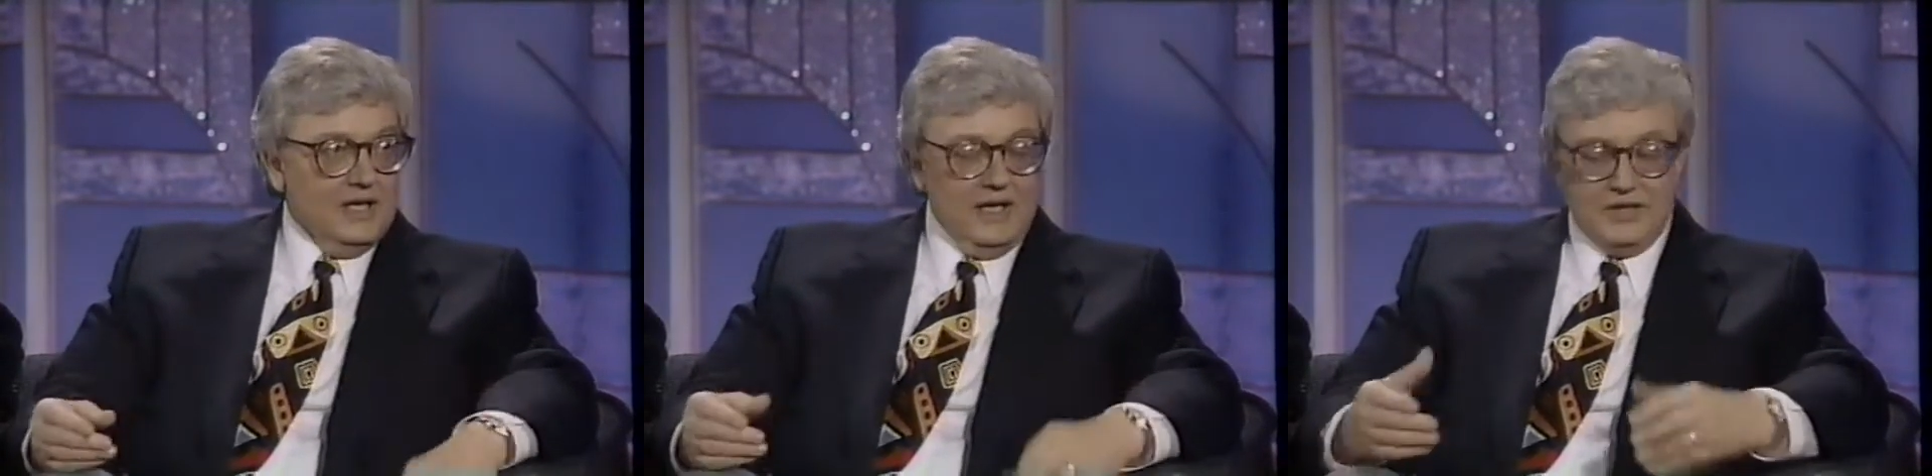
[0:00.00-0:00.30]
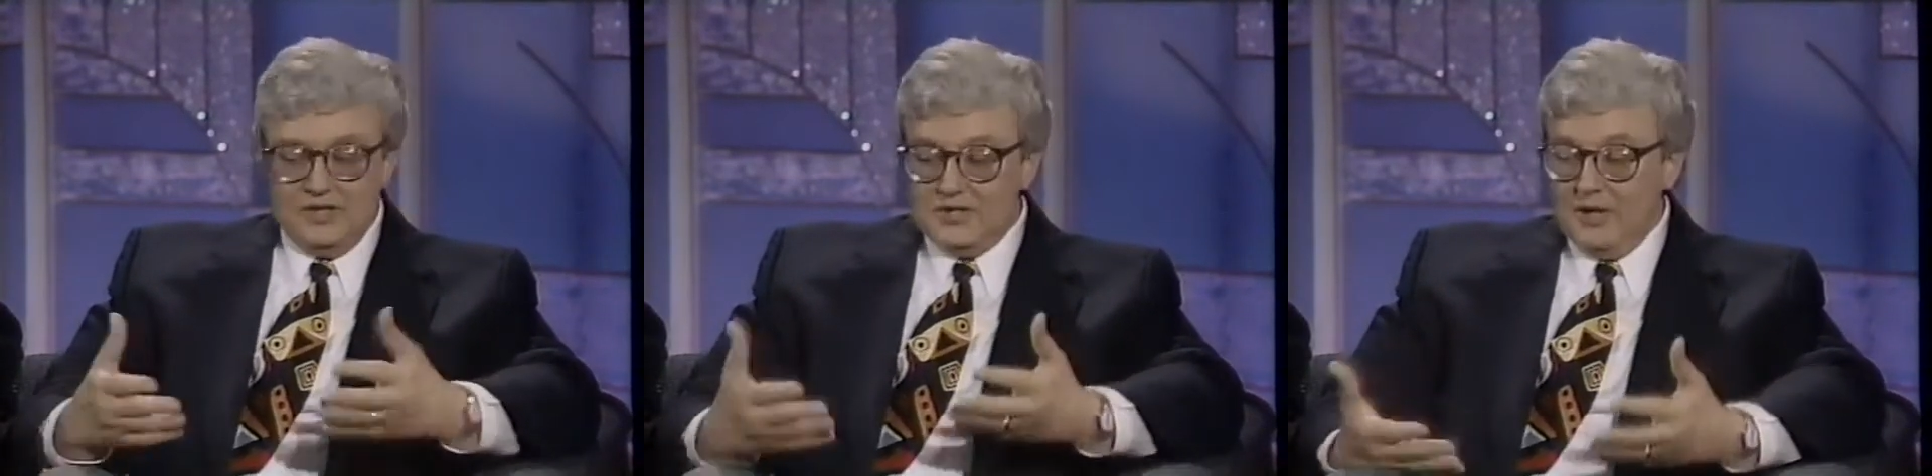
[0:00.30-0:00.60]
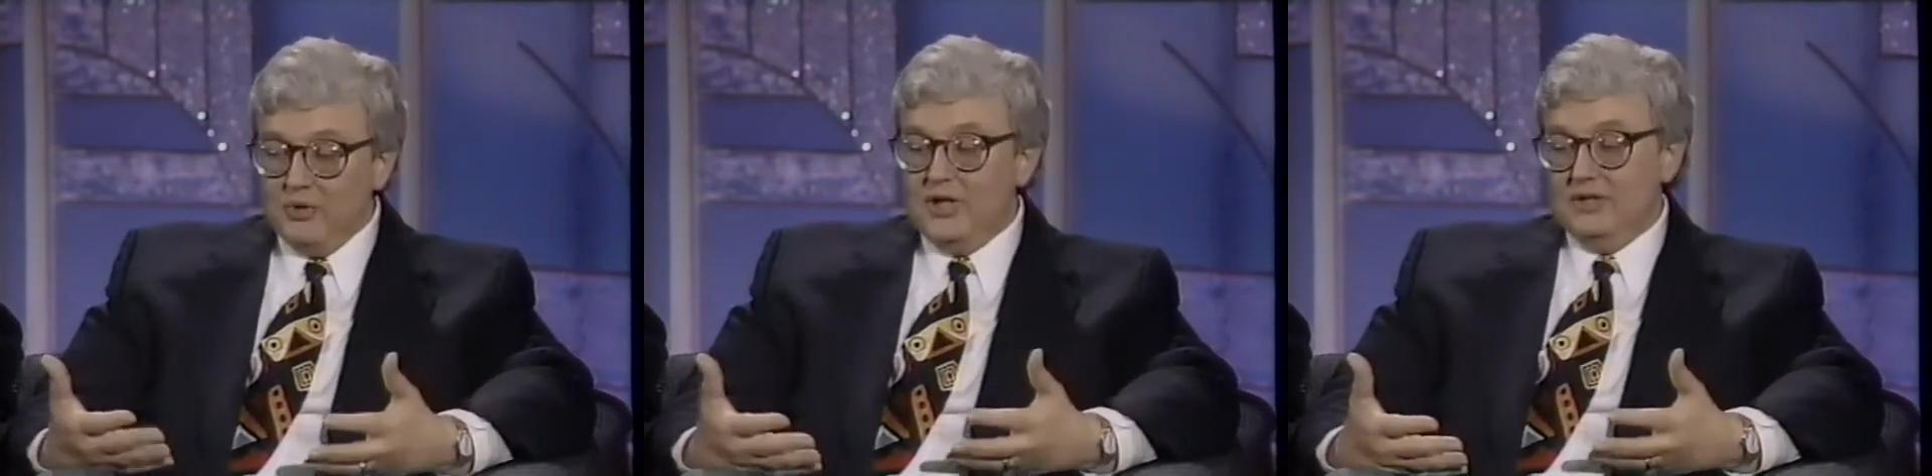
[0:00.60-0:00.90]
And she said,
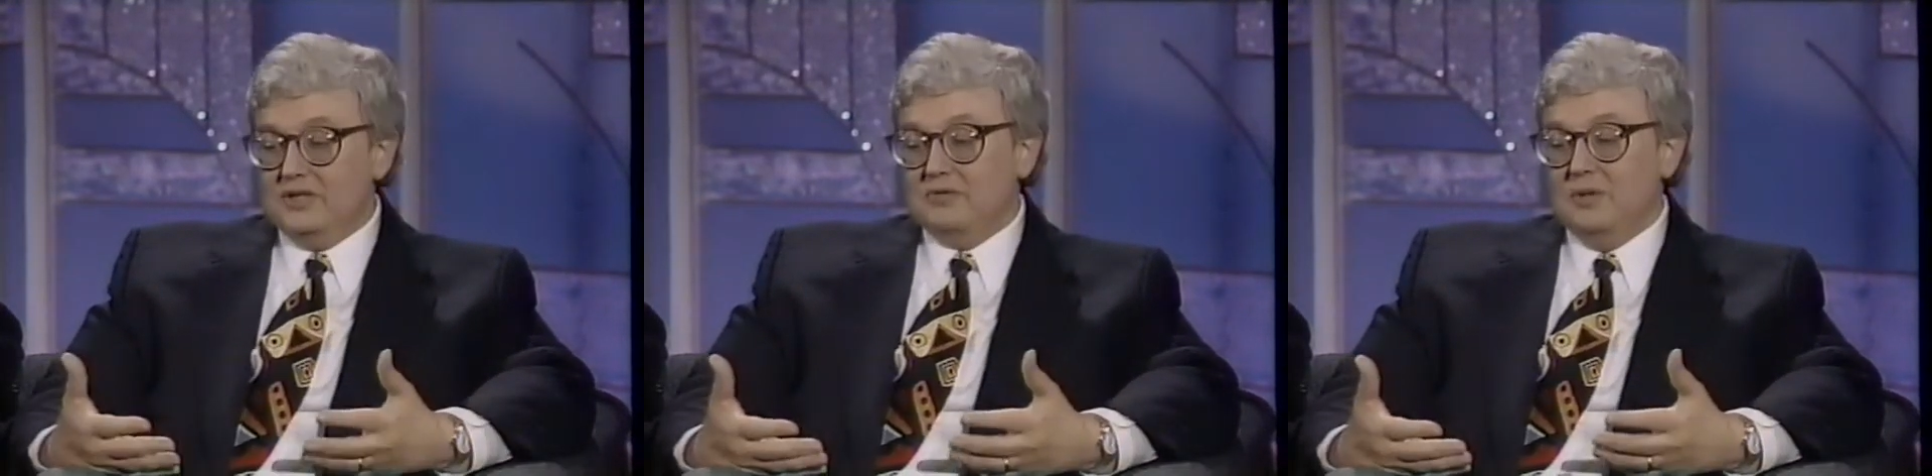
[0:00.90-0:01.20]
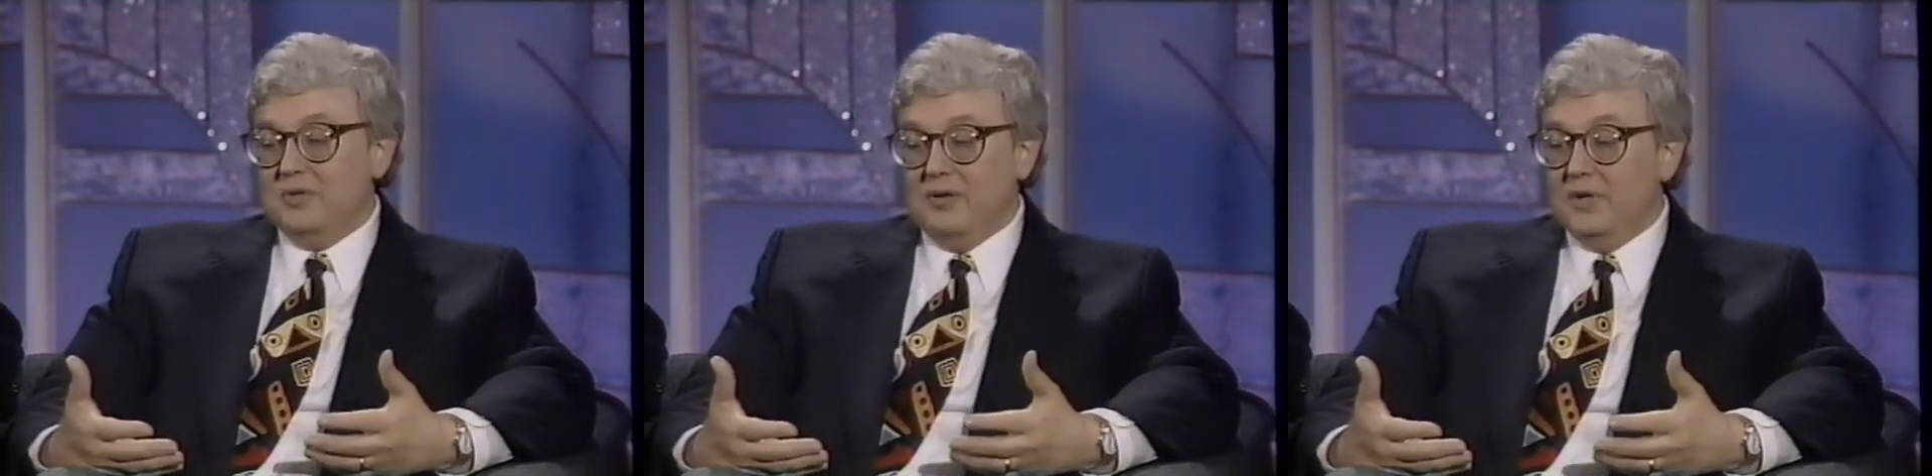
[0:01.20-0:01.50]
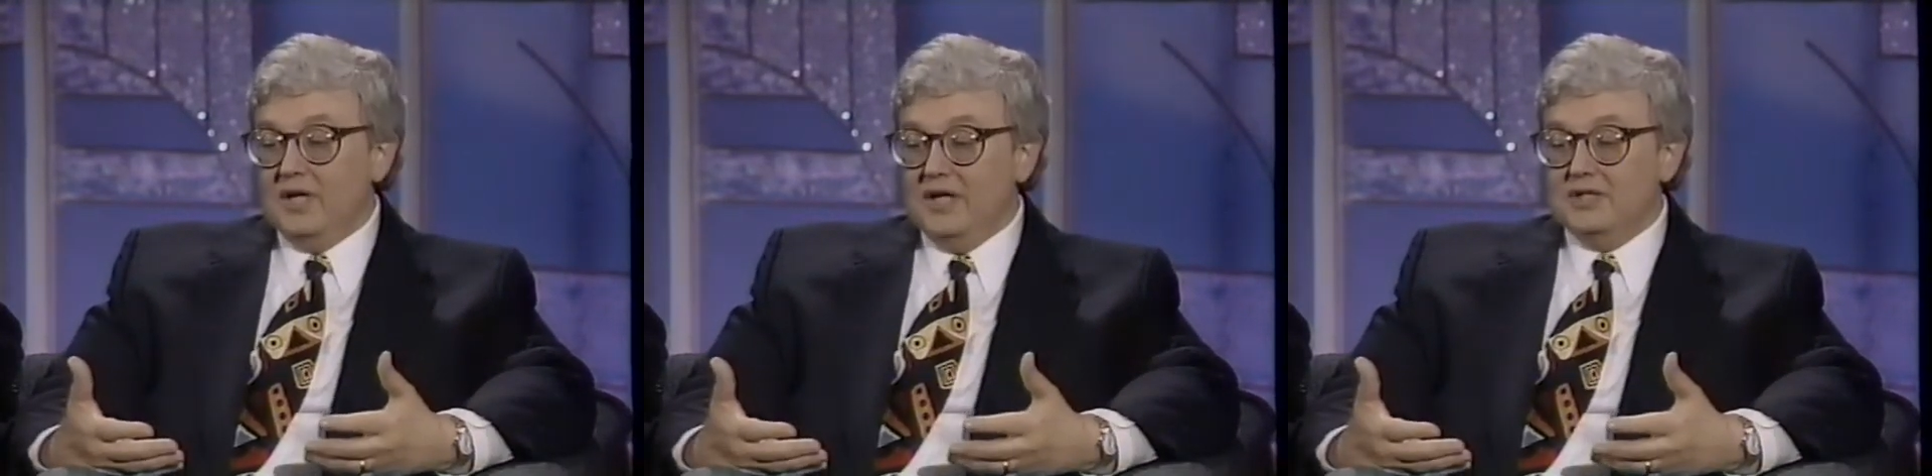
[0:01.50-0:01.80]
I'm reading this script and I
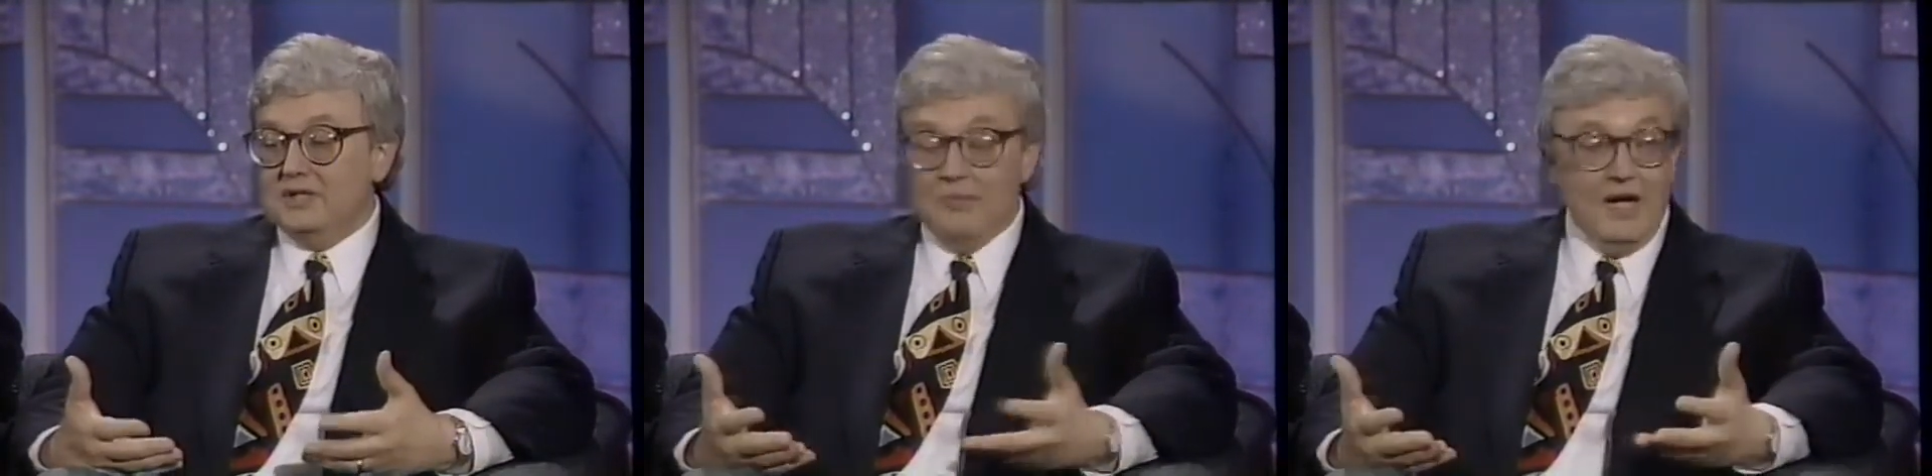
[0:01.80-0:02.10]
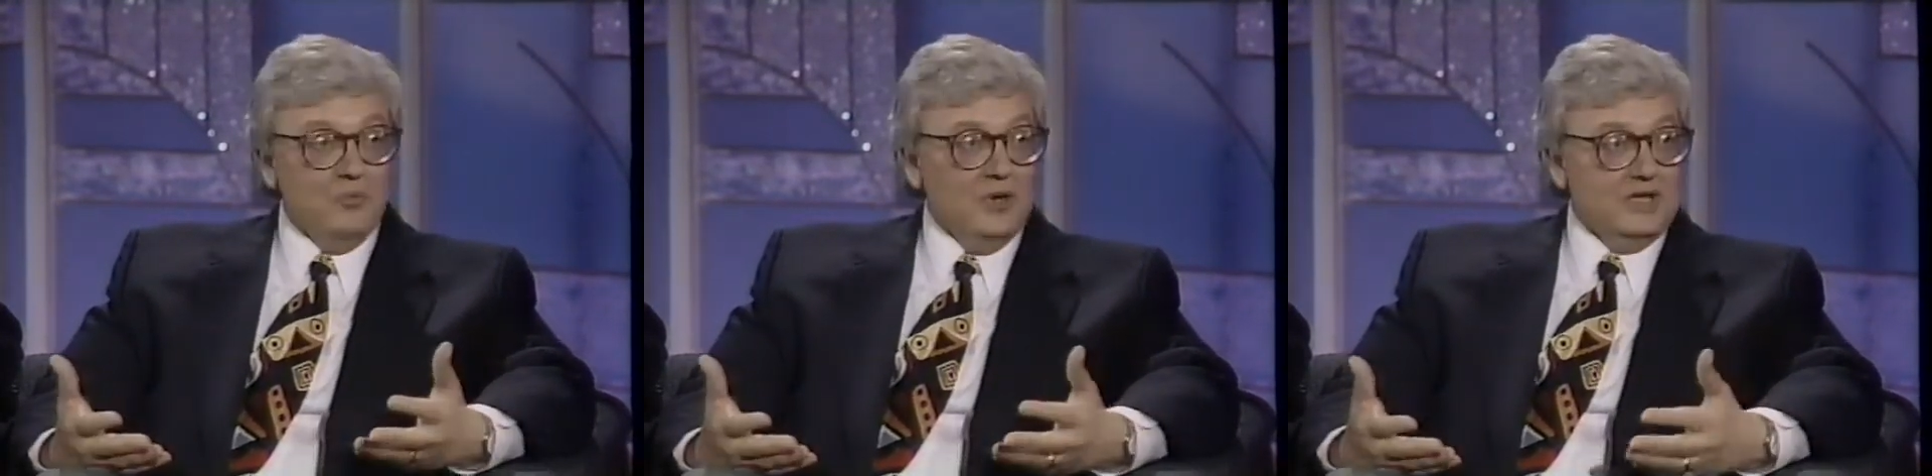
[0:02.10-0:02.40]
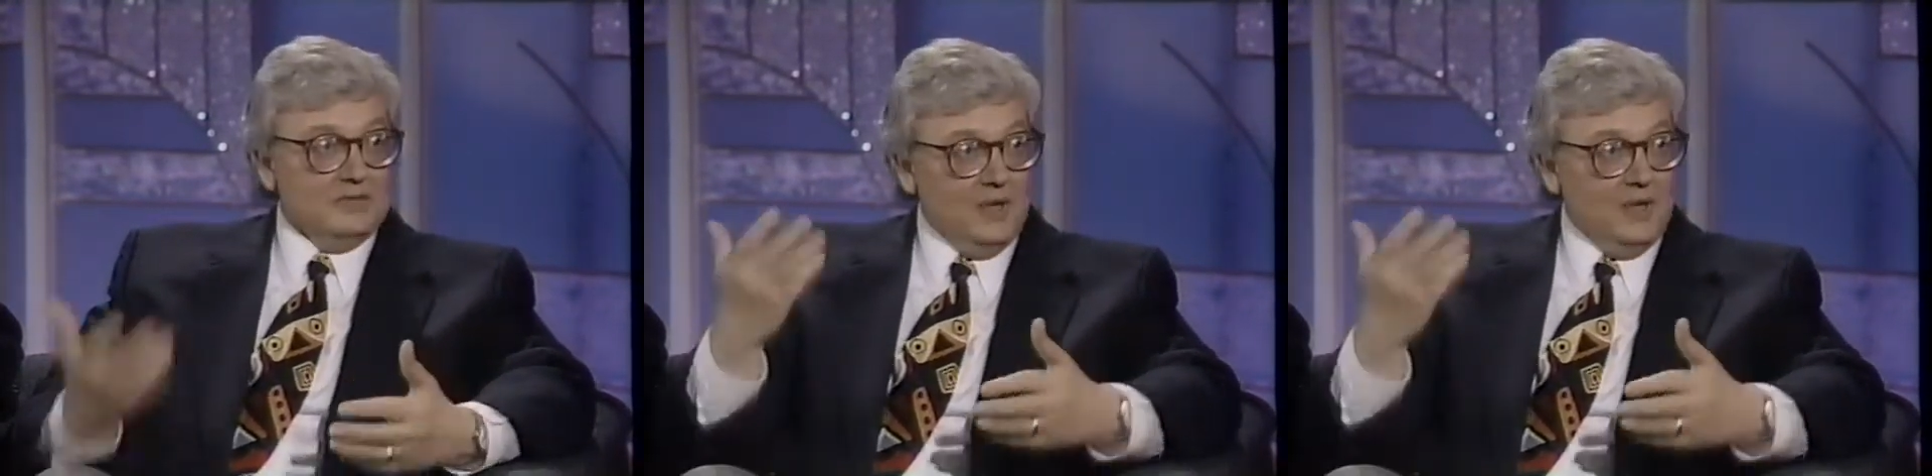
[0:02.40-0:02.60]
realize it's my breasts,